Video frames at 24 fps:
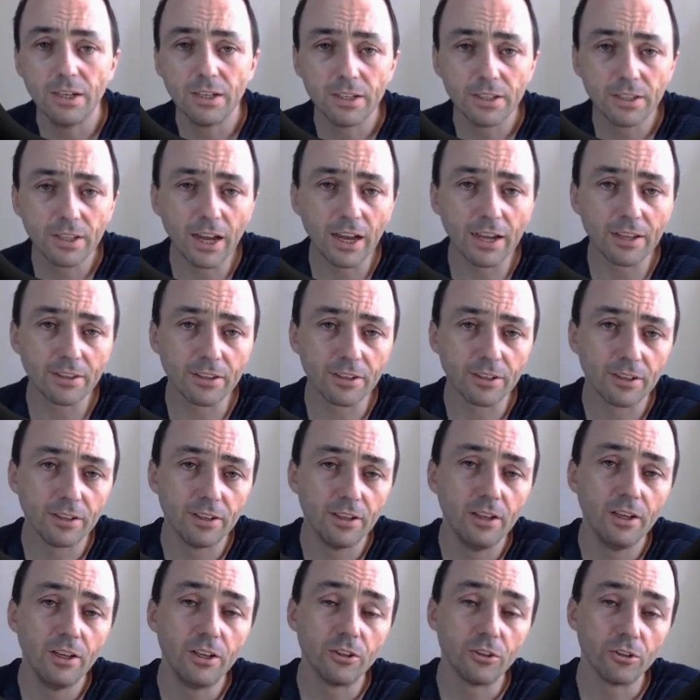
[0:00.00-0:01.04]
that
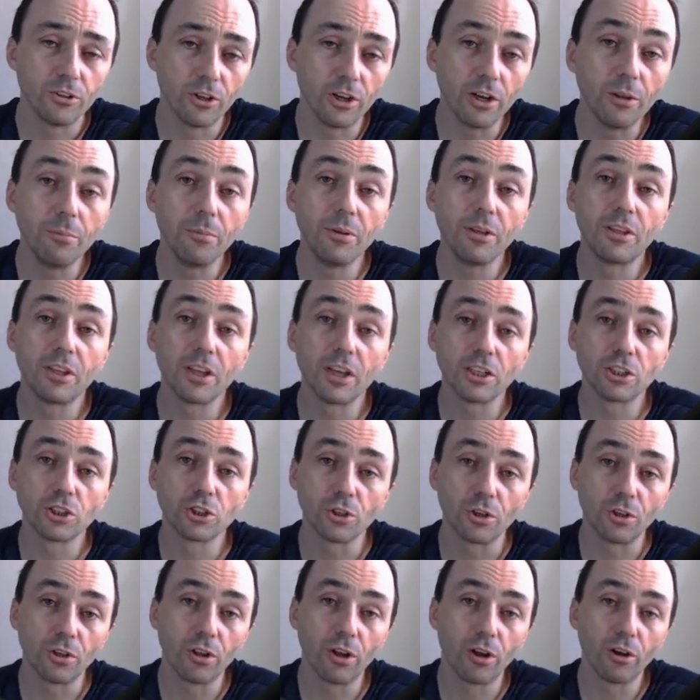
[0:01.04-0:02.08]
the
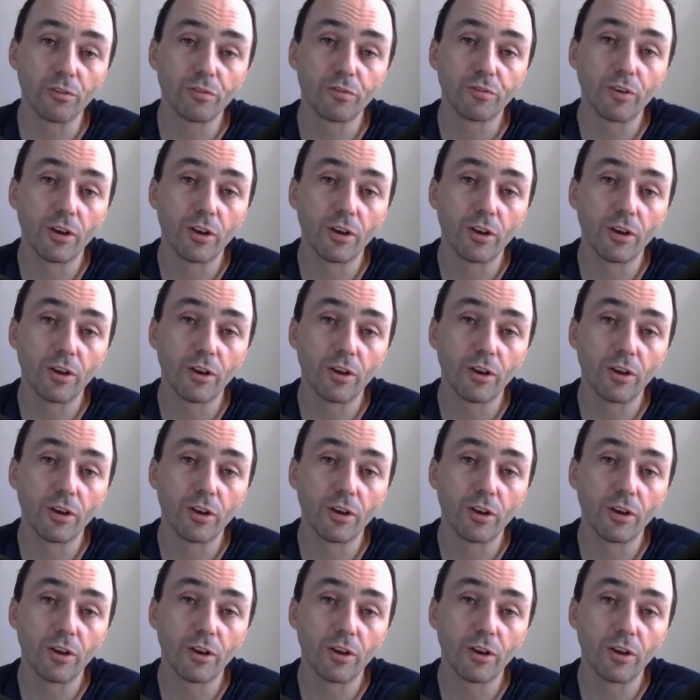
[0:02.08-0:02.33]
limitation of